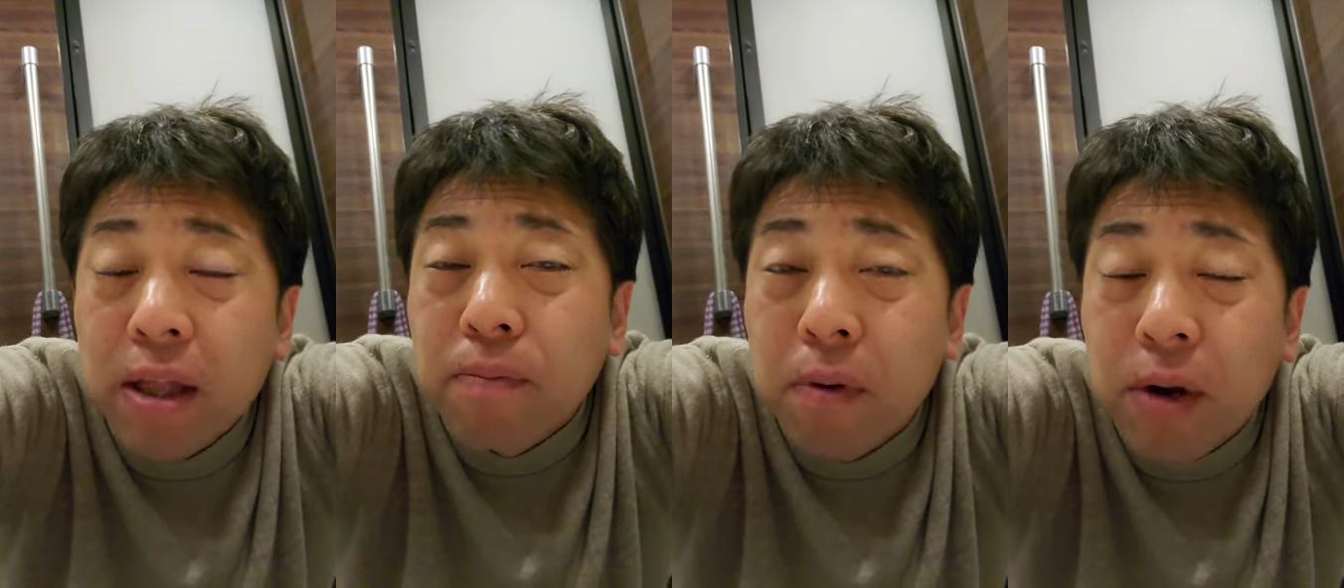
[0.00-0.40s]

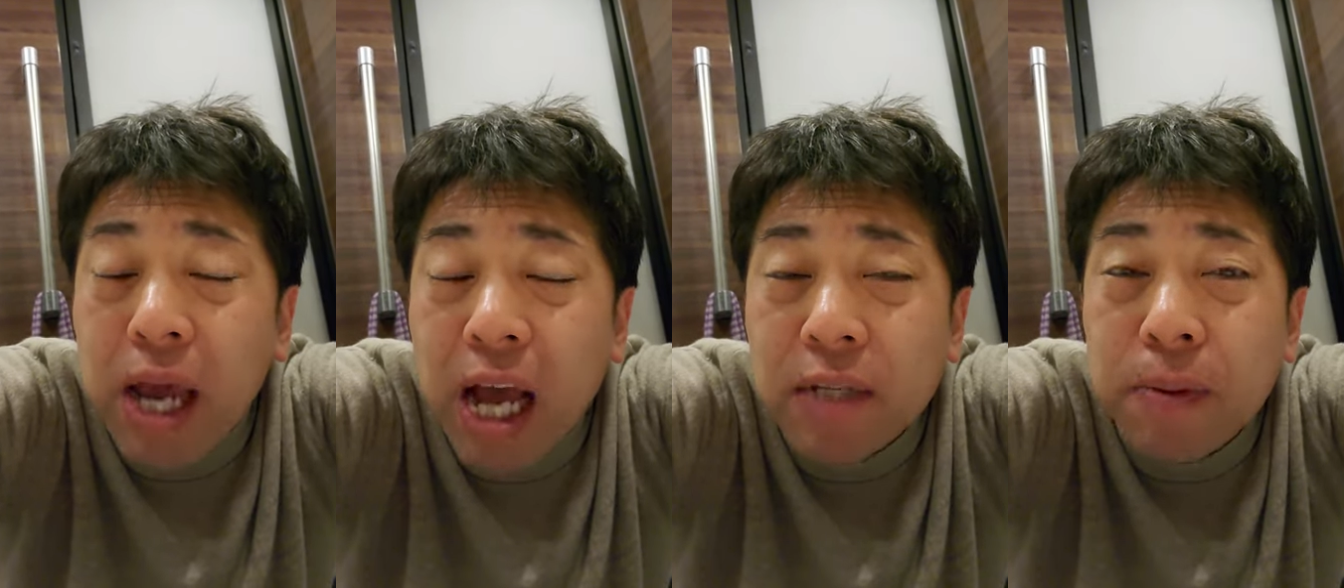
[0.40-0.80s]
the body
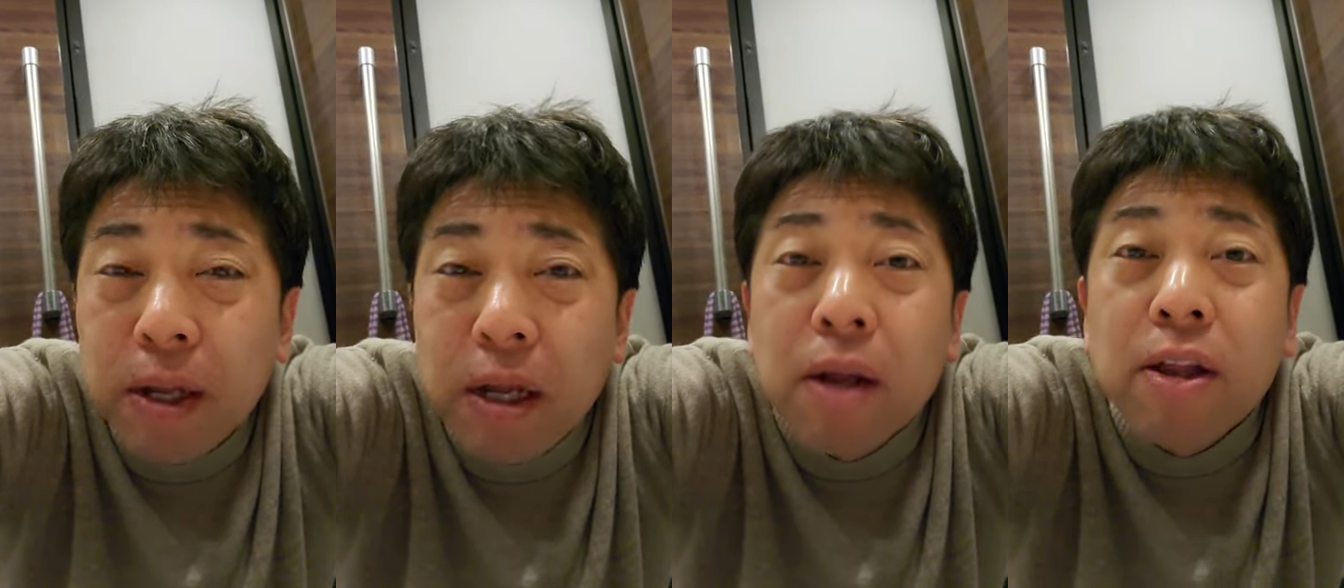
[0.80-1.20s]
has
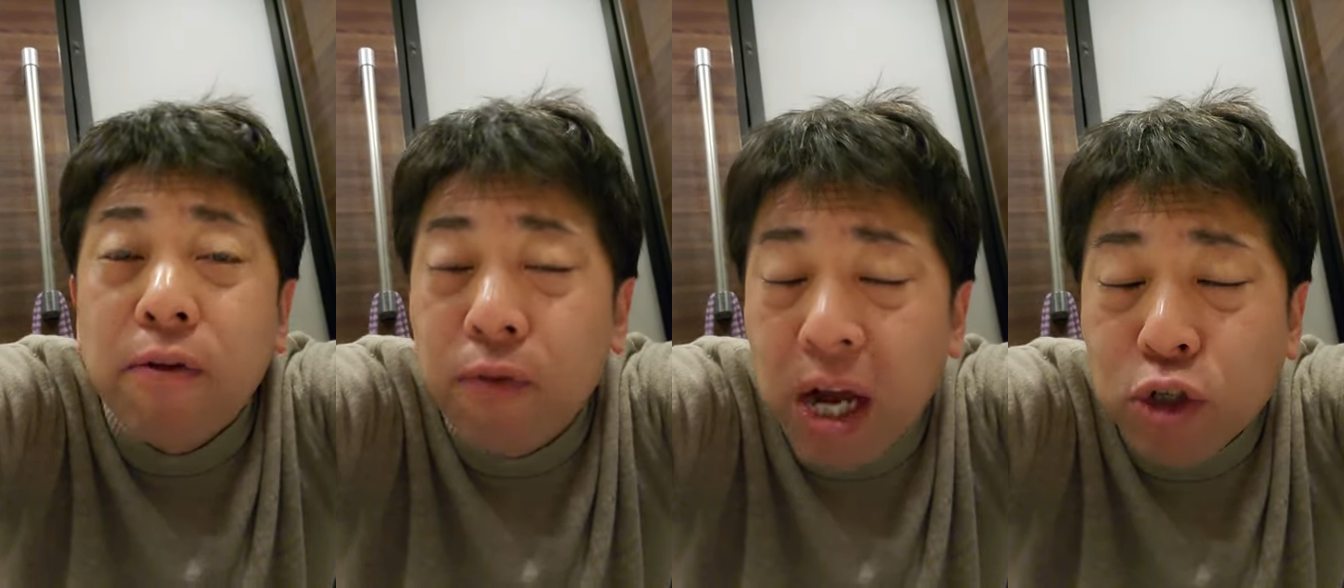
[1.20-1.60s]
been
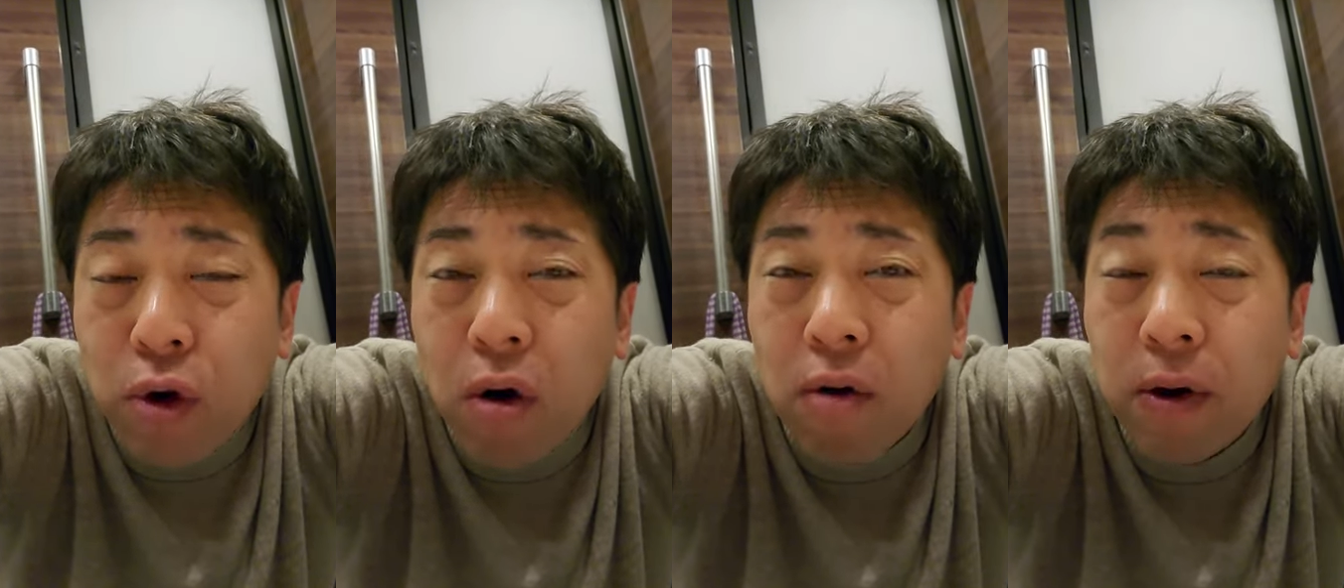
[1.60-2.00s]

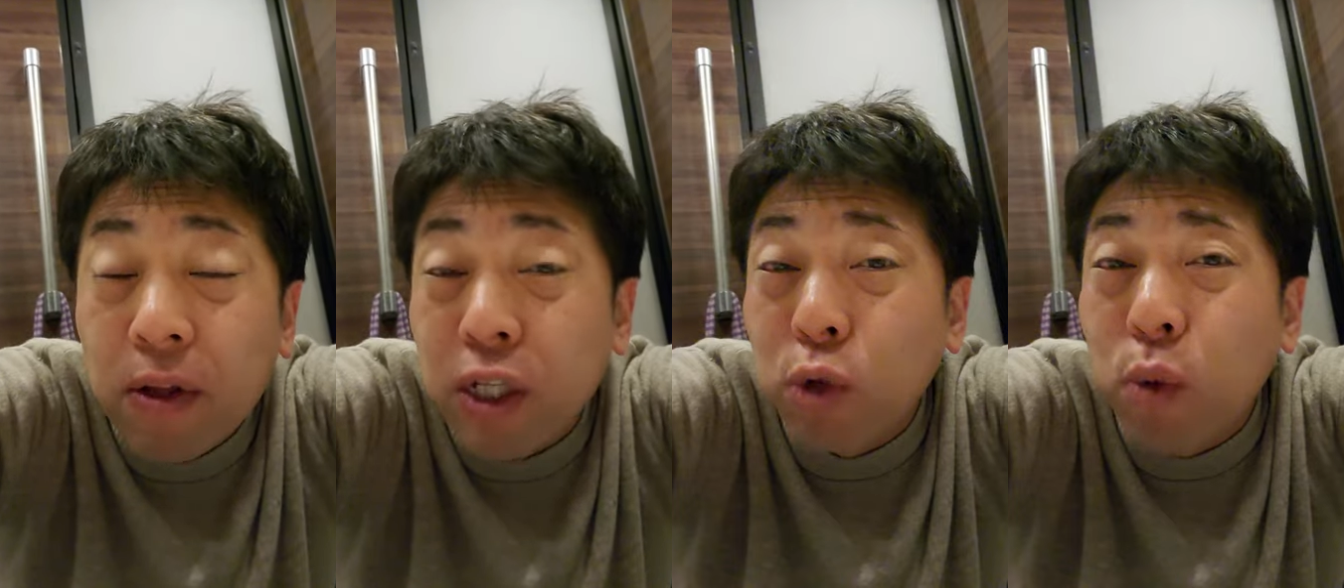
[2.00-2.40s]
dysfunctional over
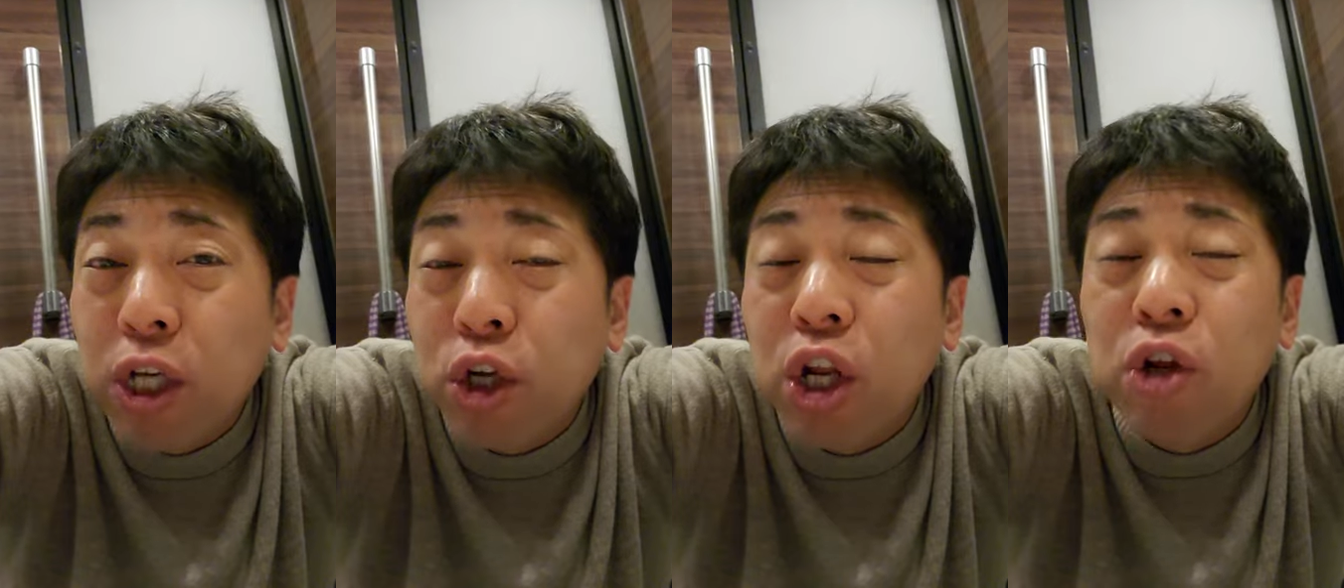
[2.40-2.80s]
the
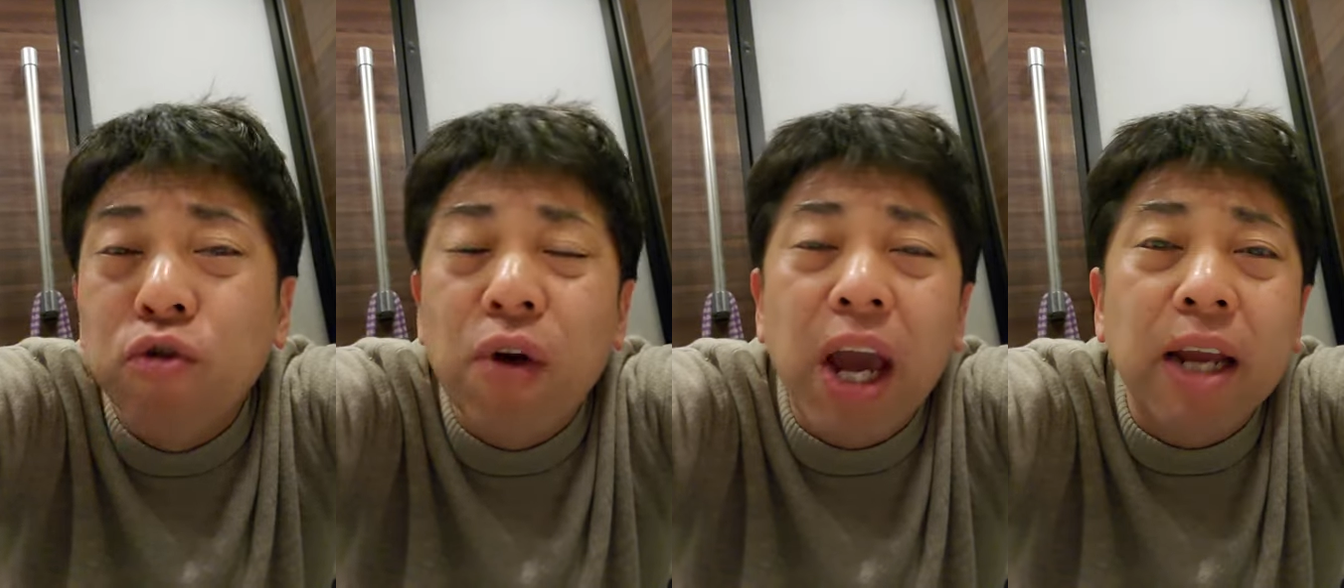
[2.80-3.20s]
situation in
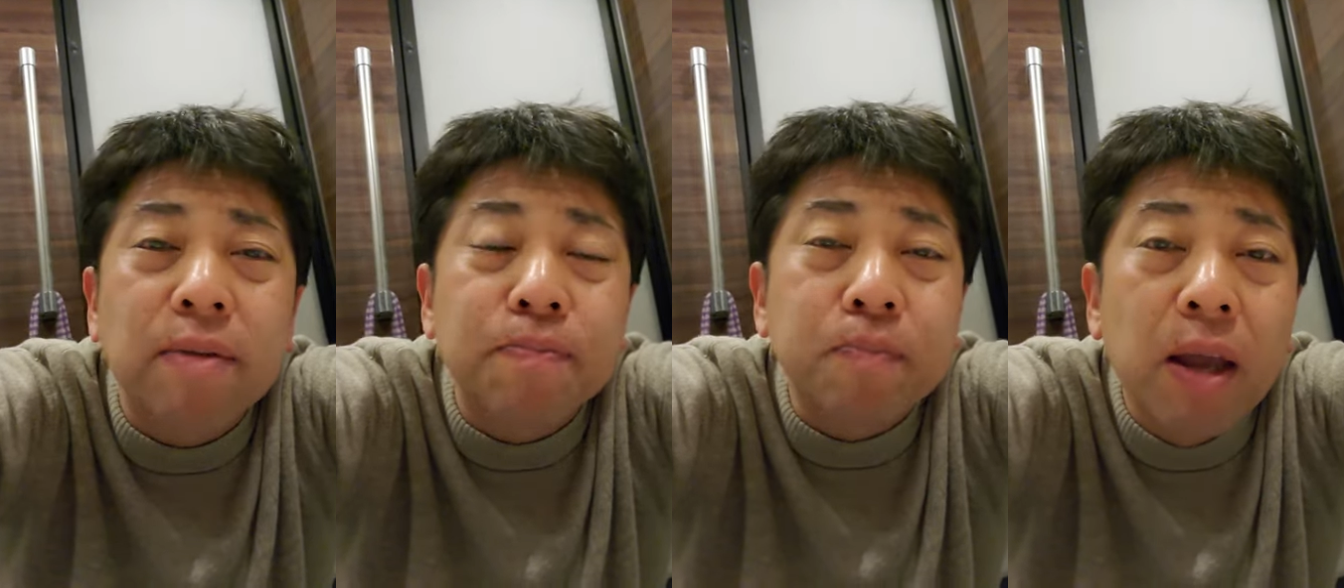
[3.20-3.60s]
Ukraine.